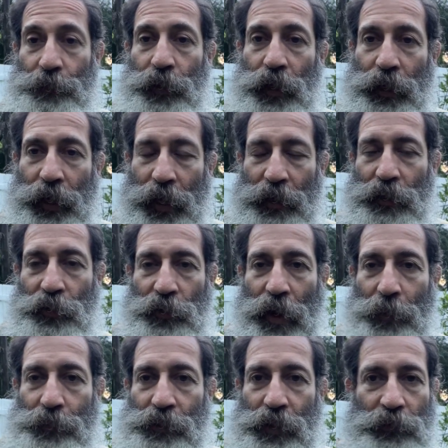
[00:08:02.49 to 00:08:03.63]
but I got in the
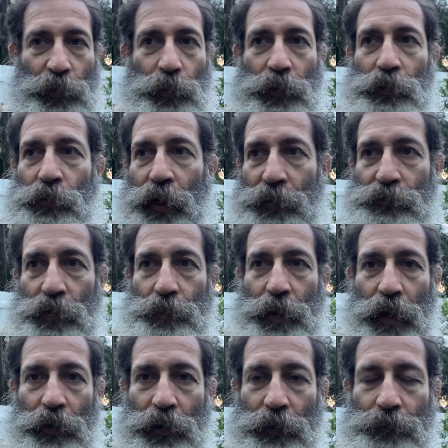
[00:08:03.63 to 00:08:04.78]
ground because everyone raves
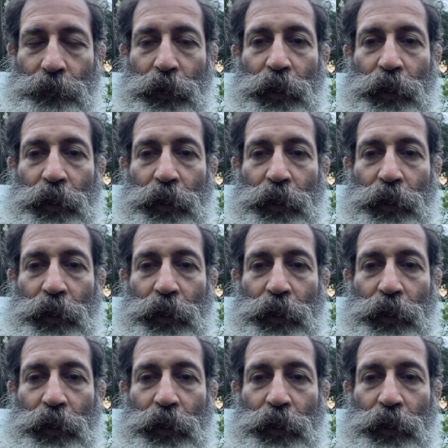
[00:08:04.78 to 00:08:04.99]
about it.